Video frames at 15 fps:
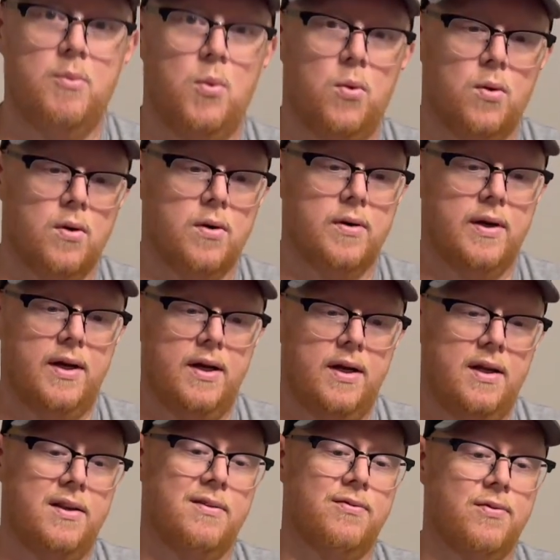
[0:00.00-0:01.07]
more
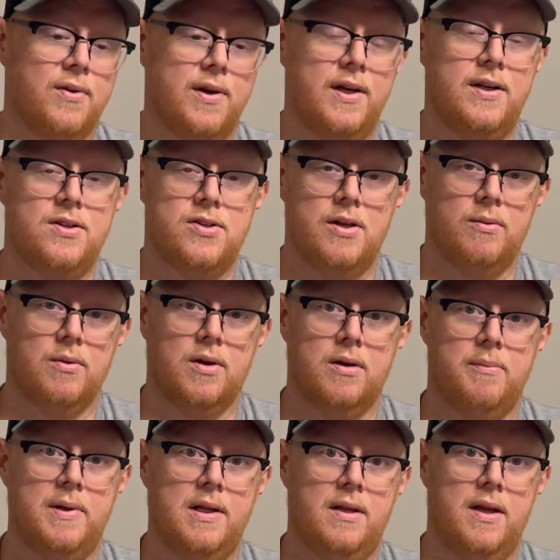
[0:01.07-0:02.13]
in the fridge that we're
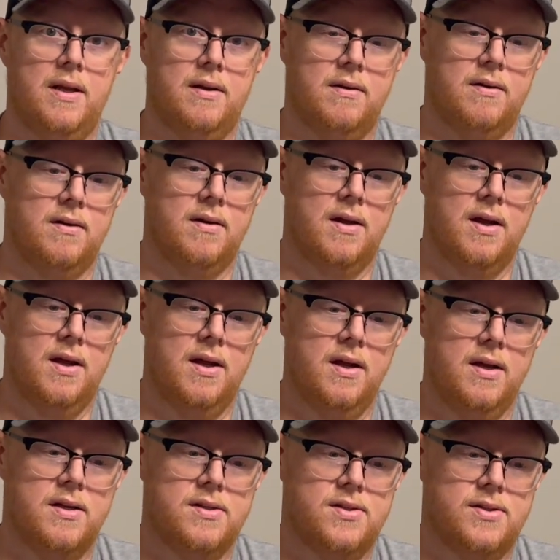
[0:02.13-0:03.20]
gonna be letting
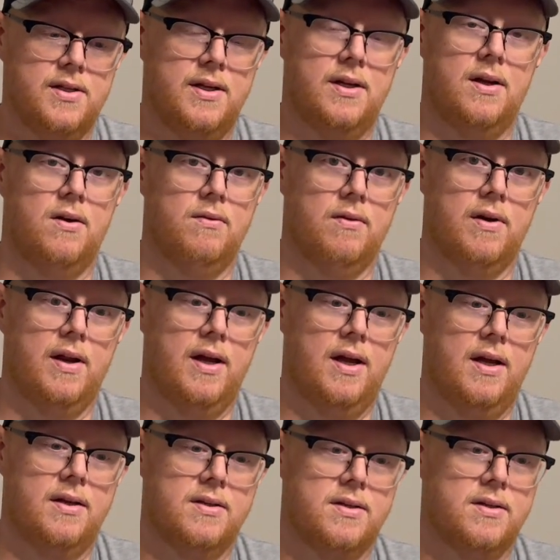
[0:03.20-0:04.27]
sit
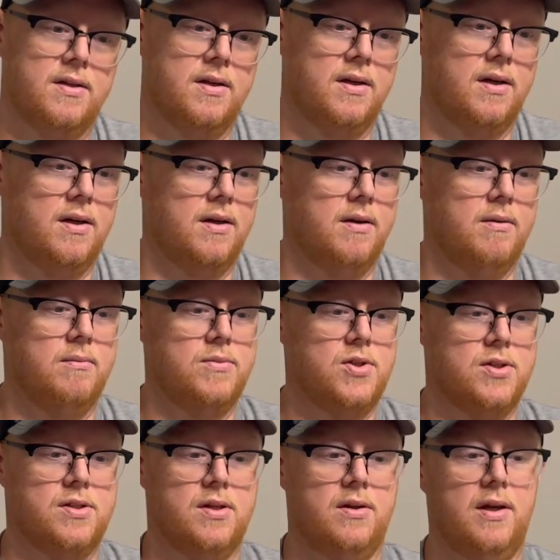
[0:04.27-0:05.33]
overnight,
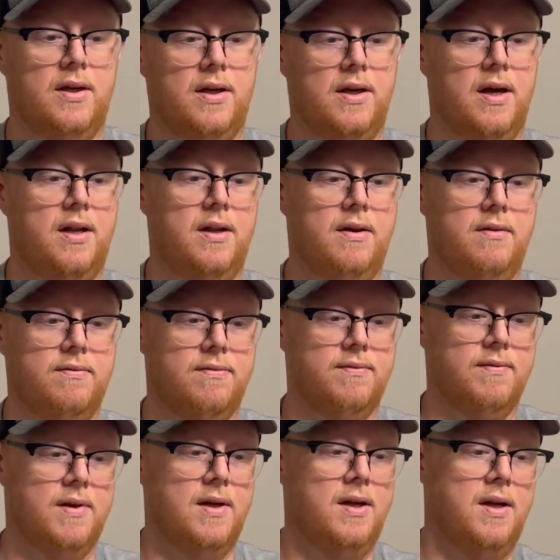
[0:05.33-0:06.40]
just so they can kind
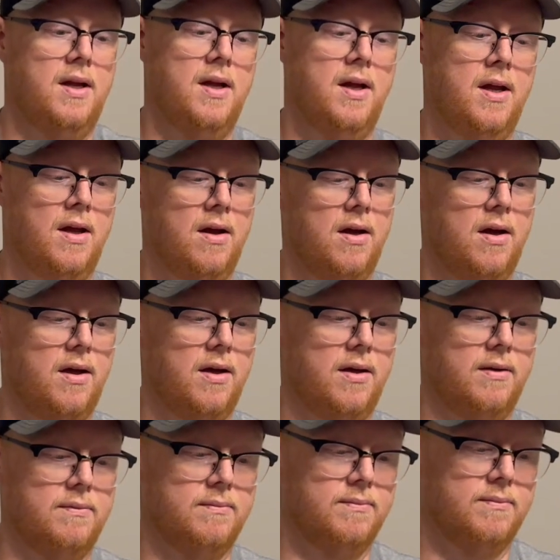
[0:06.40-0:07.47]
of
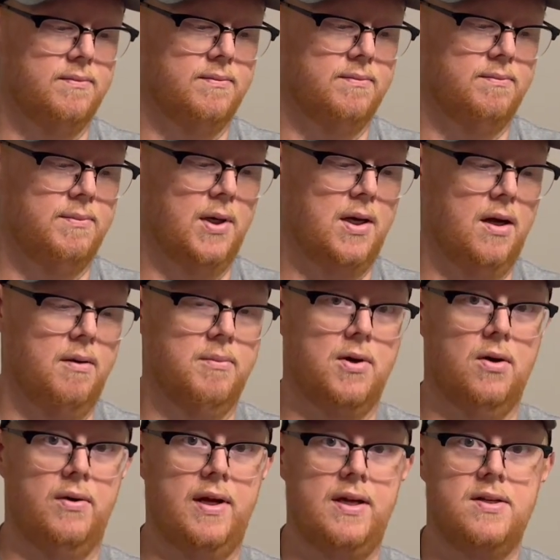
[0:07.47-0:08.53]
become
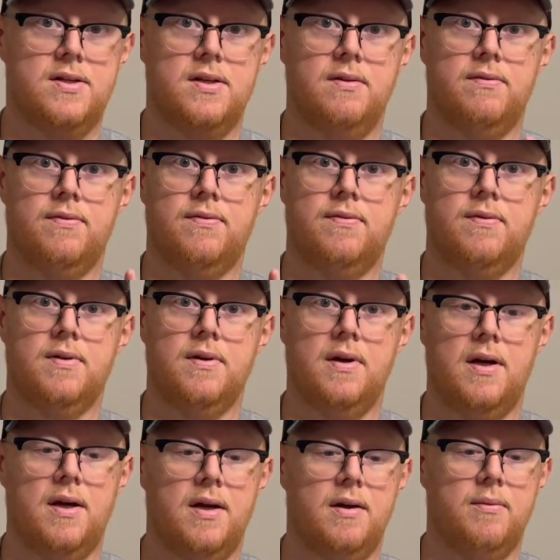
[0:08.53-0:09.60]
cohesive
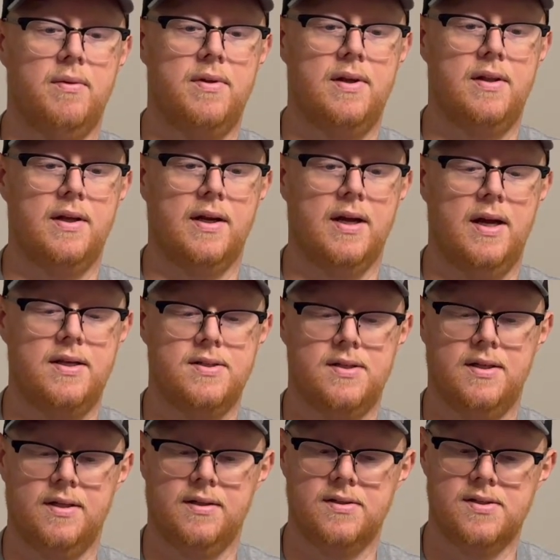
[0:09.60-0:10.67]
within the
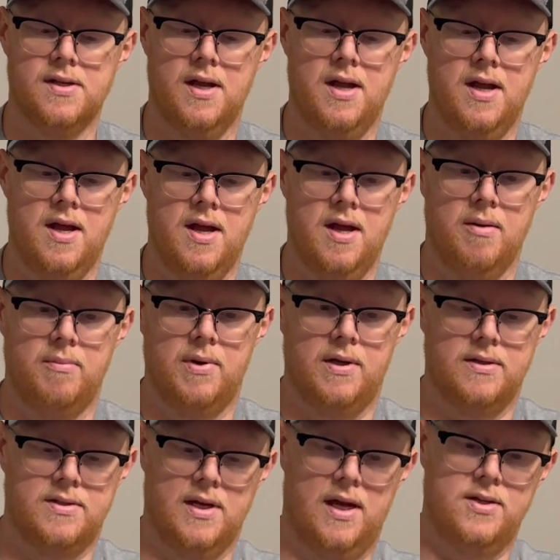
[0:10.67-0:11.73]
casings.
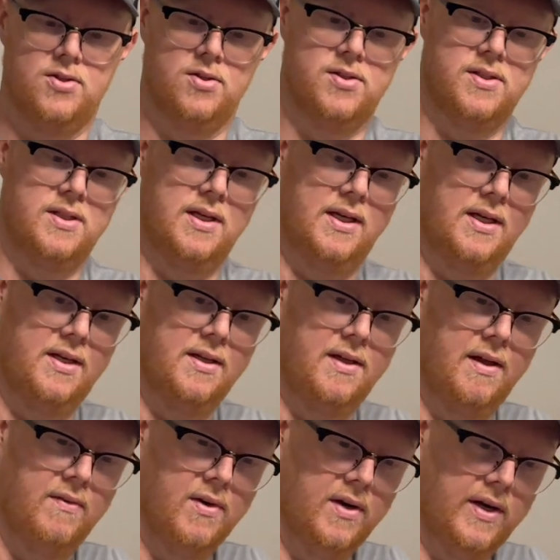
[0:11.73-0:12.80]
But as you see,
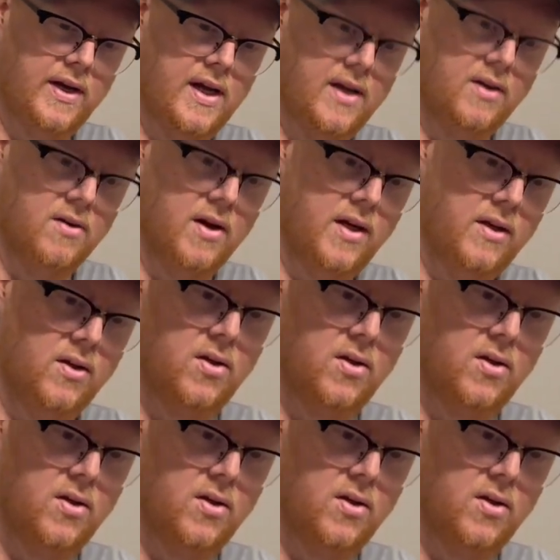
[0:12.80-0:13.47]
they've already got great